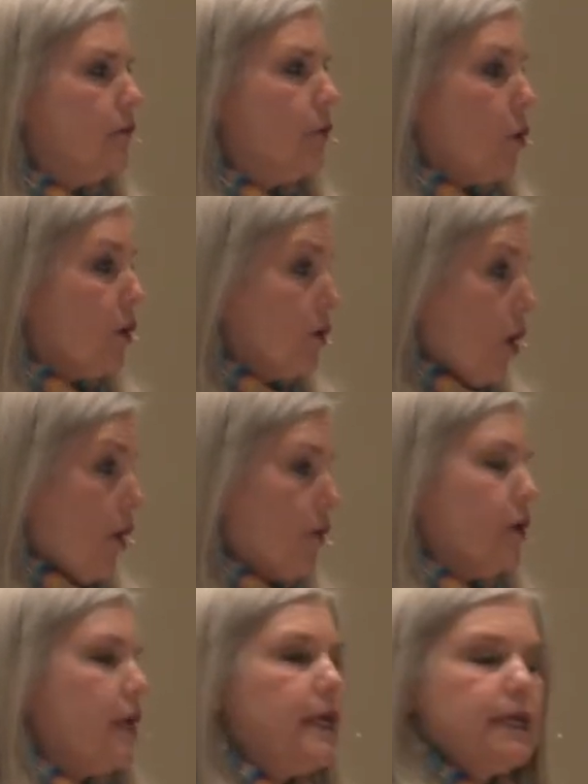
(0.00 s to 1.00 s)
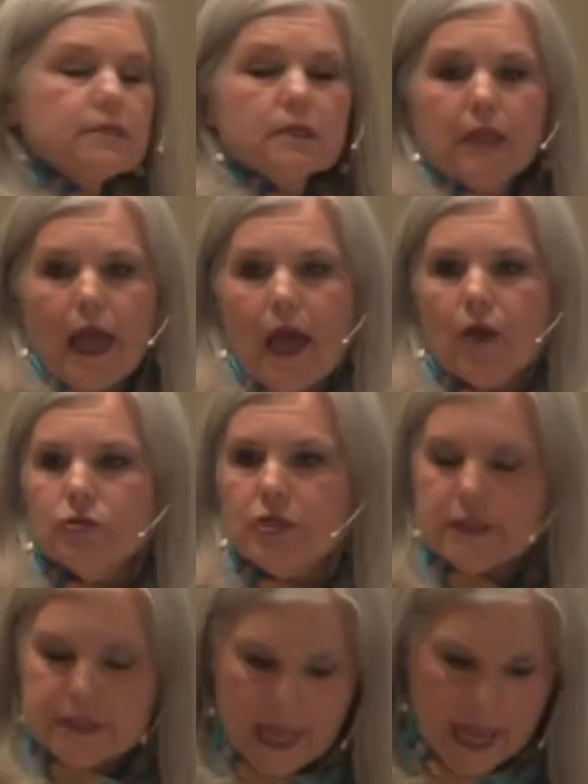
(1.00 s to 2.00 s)
or a daughter, he is allowed to
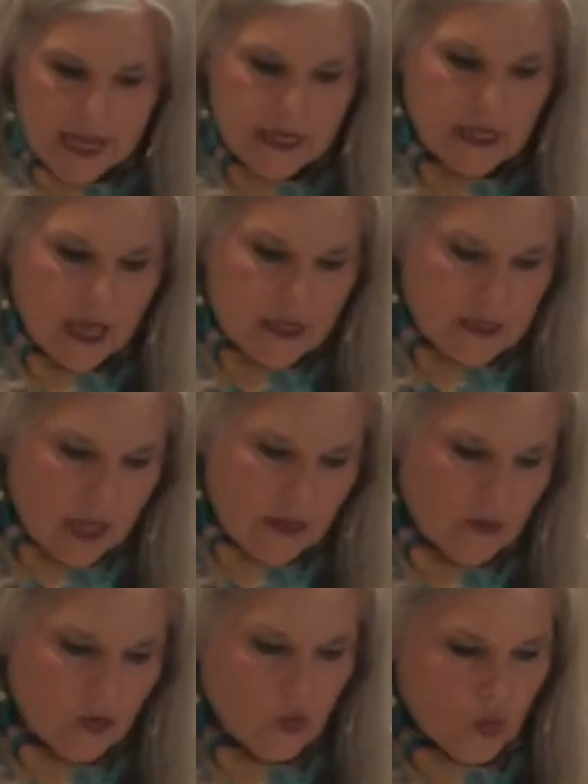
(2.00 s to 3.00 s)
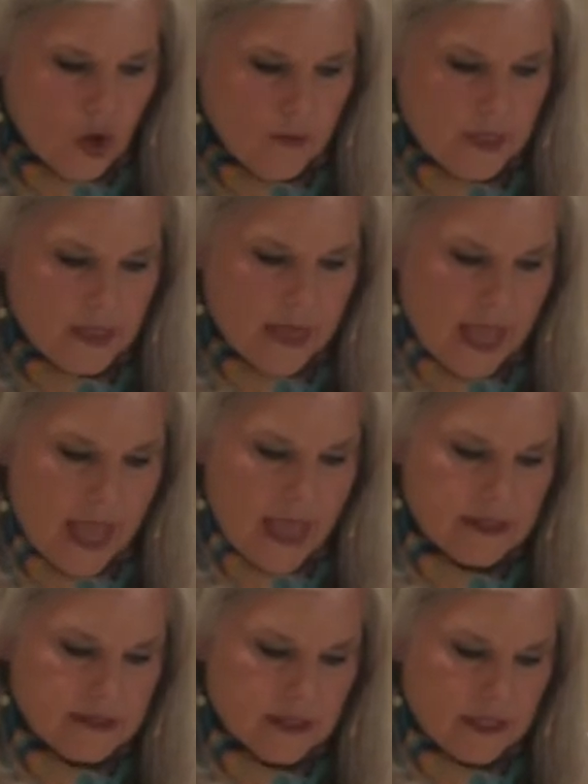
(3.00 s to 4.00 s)
take another woman
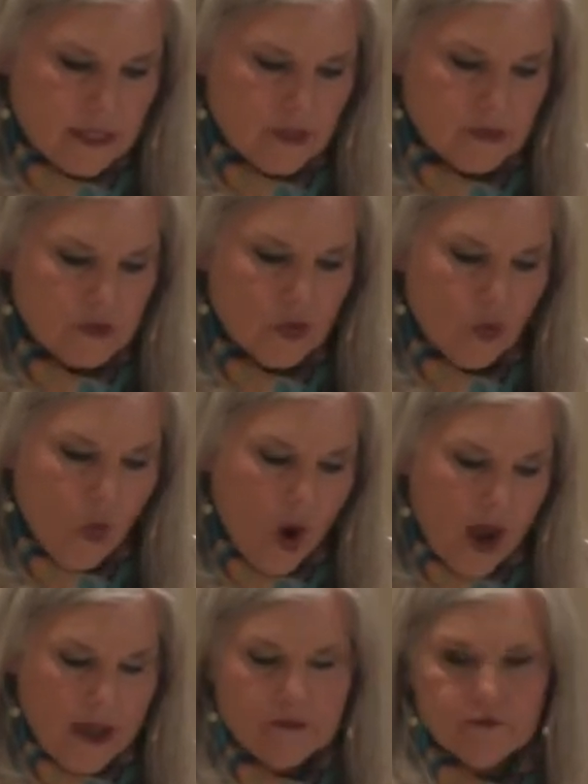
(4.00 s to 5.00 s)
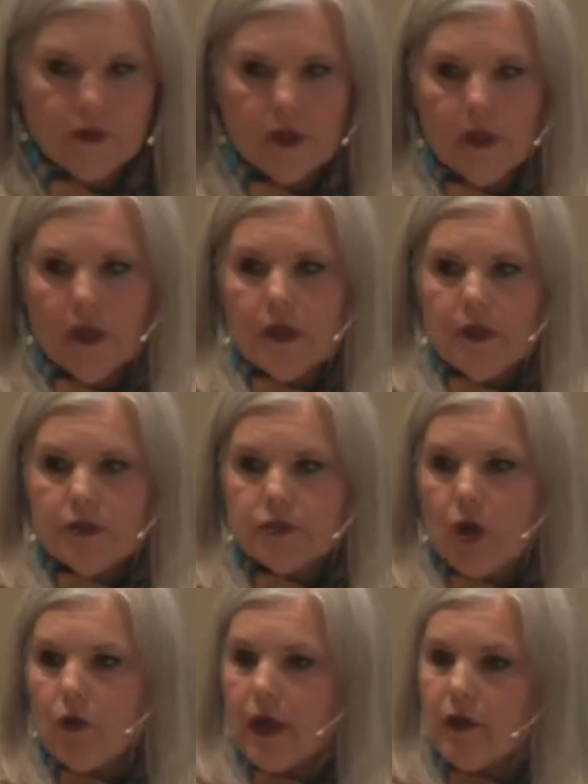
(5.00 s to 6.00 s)
as his wife.
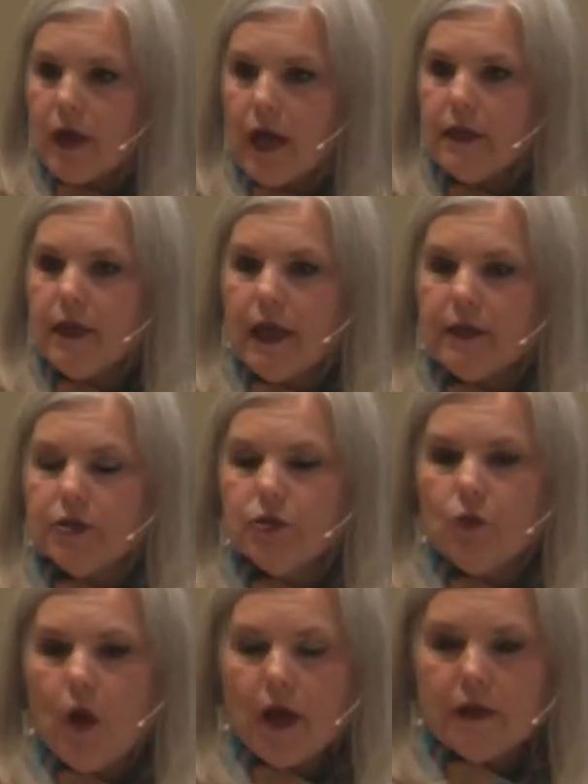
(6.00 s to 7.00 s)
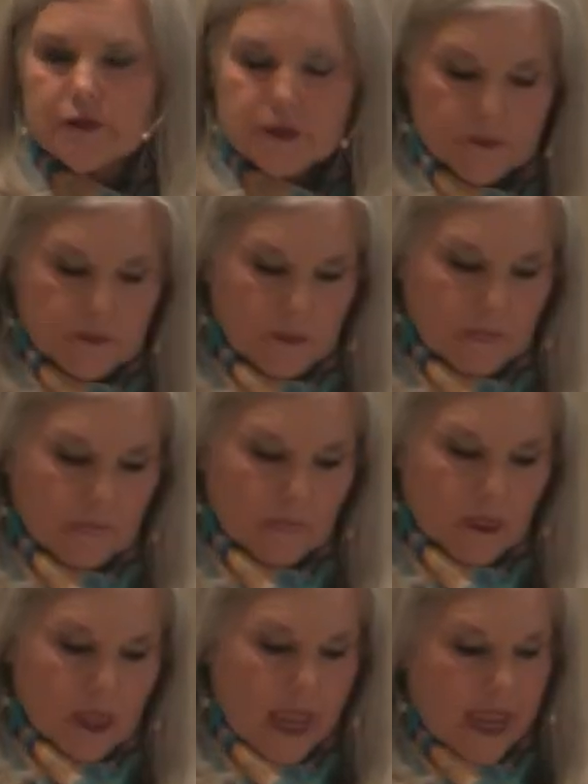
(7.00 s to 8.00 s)
So Elkanah had two wives.
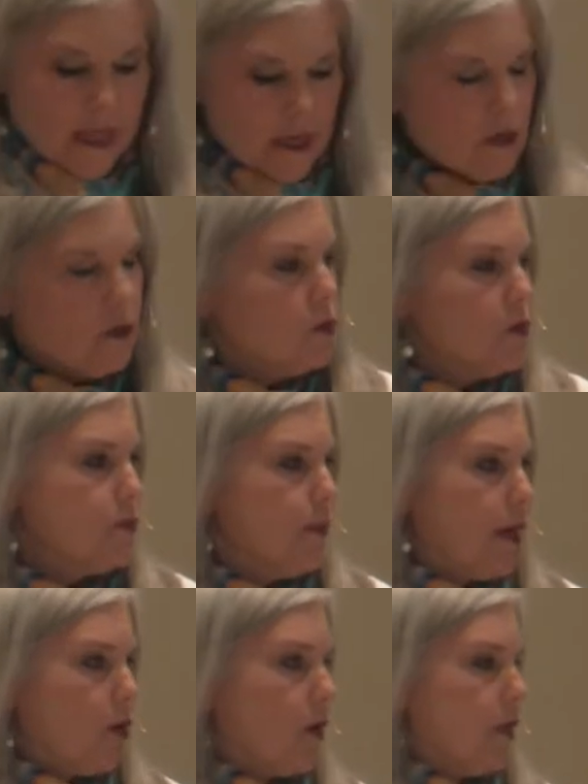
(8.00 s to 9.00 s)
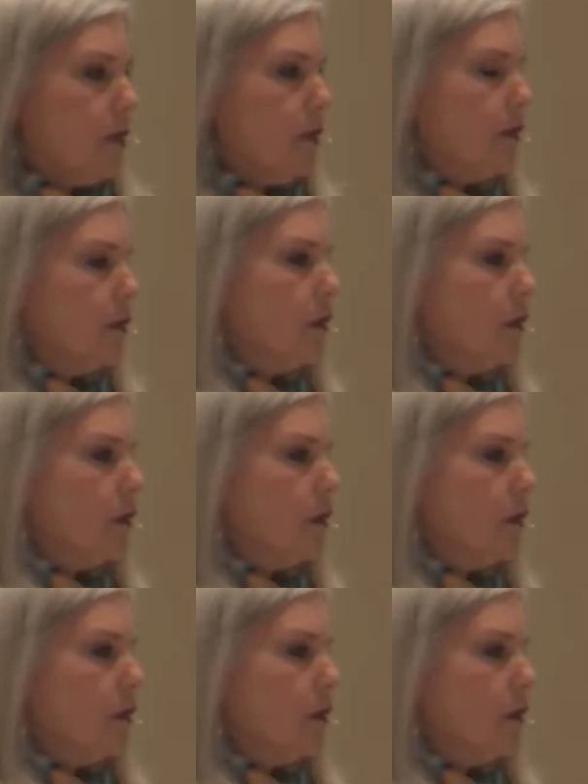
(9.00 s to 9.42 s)
Hannah was barren.